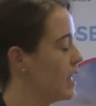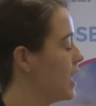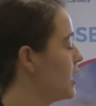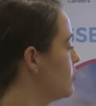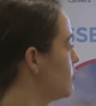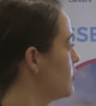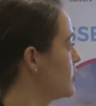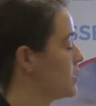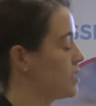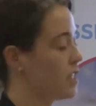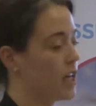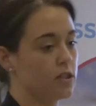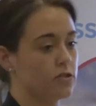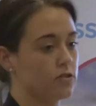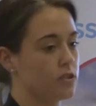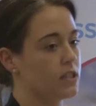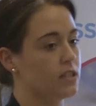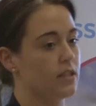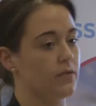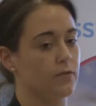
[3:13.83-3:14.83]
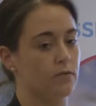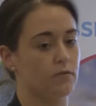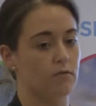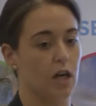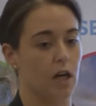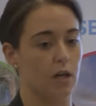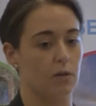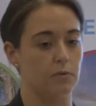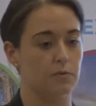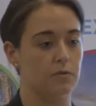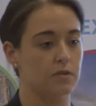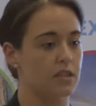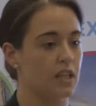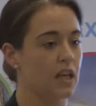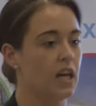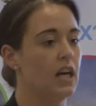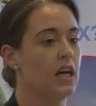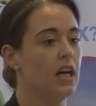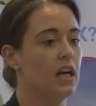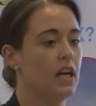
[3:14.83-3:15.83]
hundreds and hundreds of different roles,
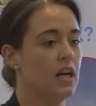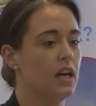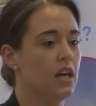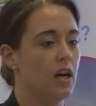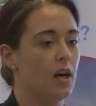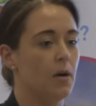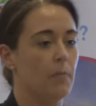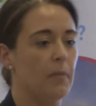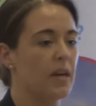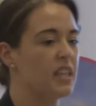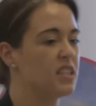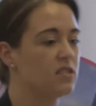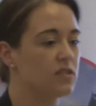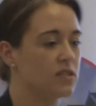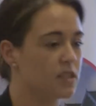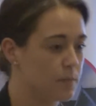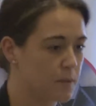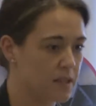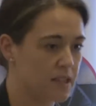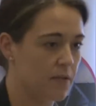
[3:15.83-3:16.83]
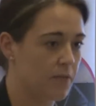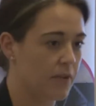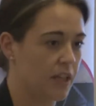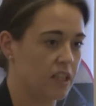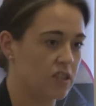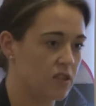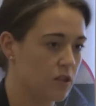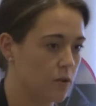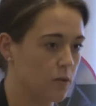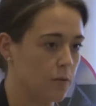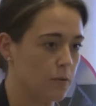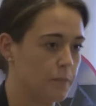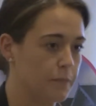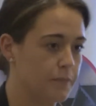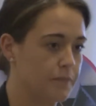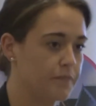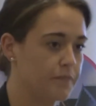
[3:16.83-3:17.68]
but it's not specific at all.